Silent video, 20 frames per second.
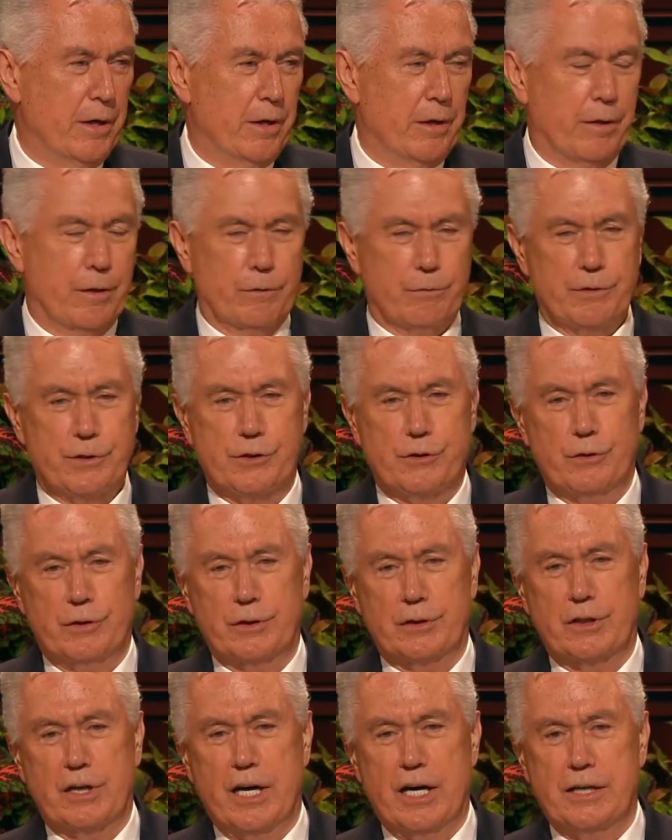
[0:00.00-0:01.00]
The
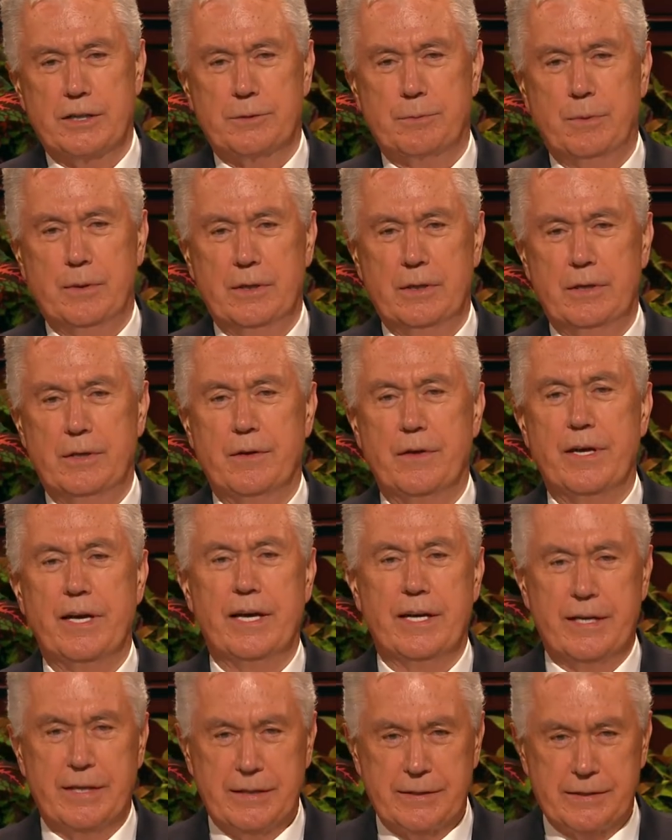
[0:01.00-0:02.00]
restored gospel
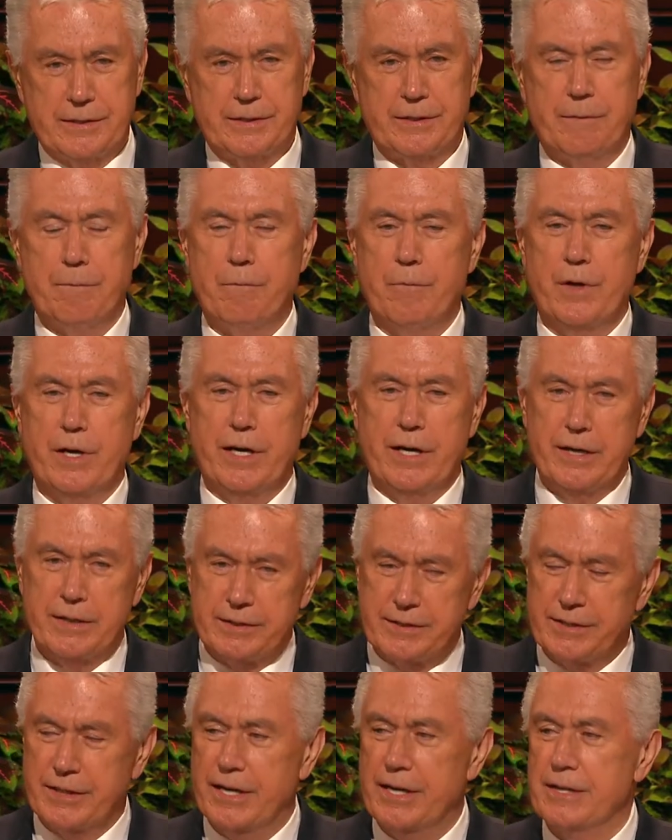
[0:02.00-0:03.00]
is, in a
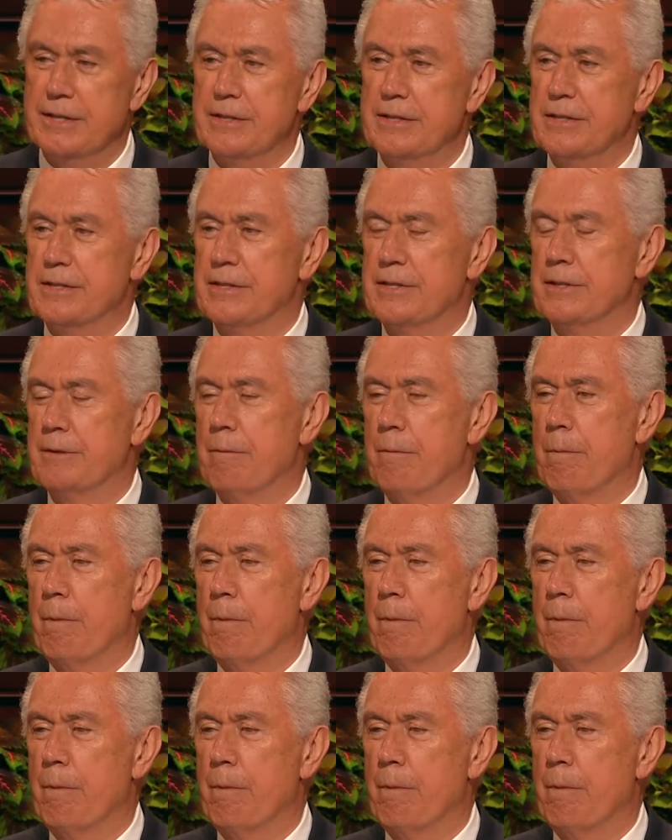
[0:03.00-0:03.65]
sense,